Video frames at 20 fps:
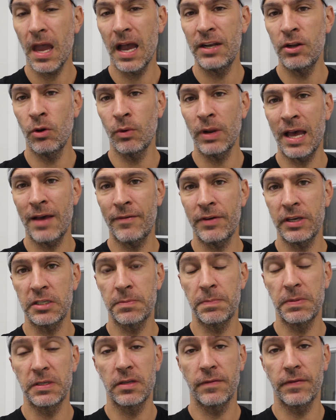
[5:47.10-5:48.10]
I don't have a
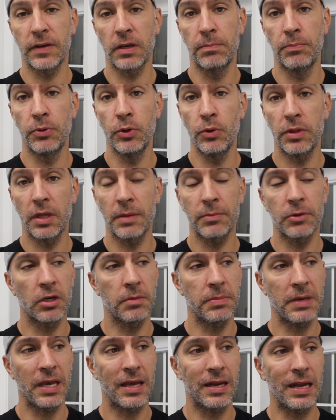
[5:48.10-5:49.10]
specific booth I'm going
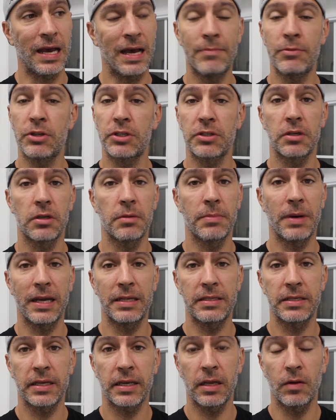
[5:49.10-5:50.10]
to be at. I'm just going to buy
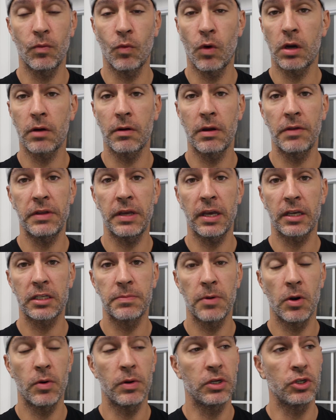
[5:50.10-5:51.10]
a ticket and walk around the
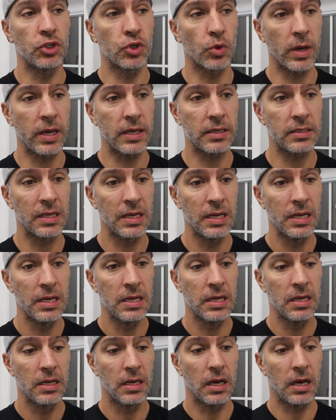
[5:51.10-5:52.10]
expo and enjoy it.
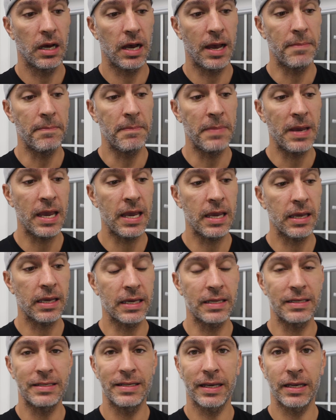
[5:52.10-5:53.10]
I may
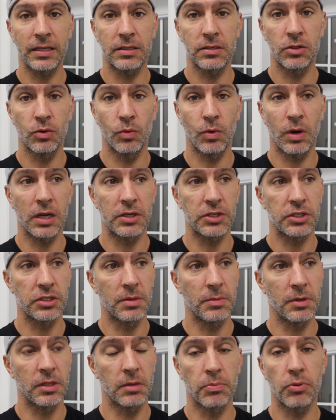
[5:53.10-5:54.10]
get tickets to watch
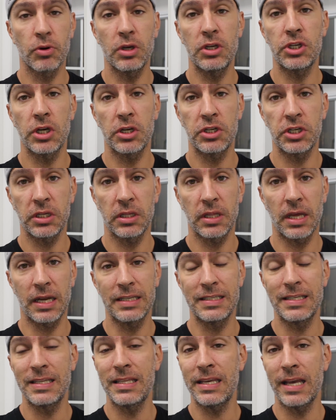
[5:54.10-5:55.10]
some of the prejudging that
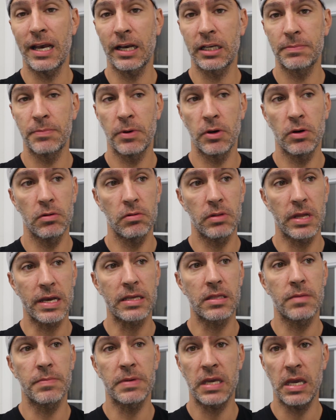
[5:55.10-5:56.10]
is in the expo,
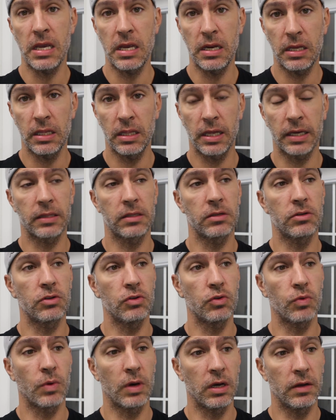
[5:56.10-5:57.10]
like the bikini, like the
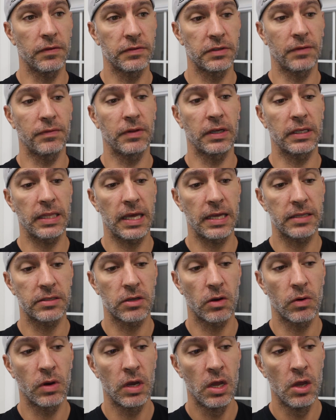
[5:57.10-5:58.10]
212, stuff like that.
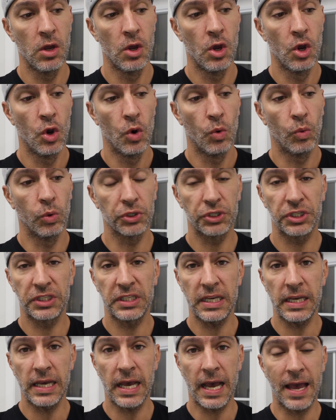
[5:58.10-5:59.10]
So we'll
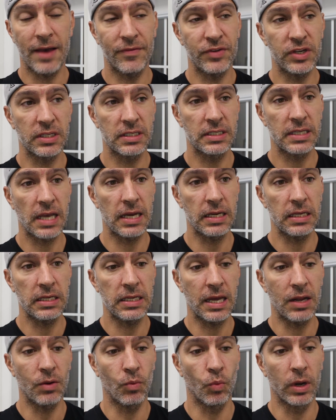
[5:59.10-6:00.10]
see. I haven't decided
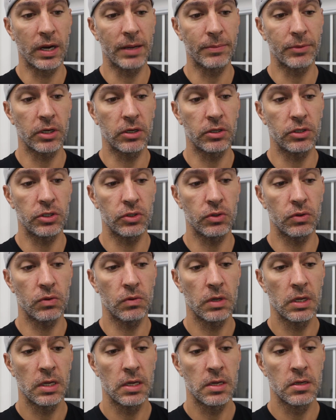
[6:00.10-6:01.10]
yet what I'm going to
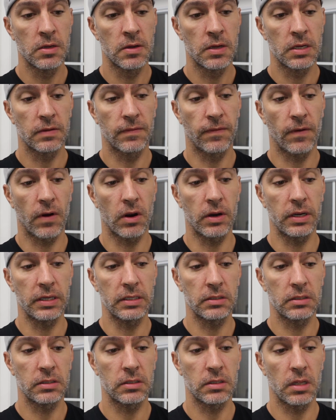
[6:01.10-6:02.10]
do as far
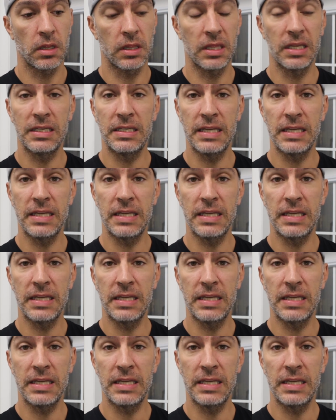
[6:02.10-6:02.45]
as the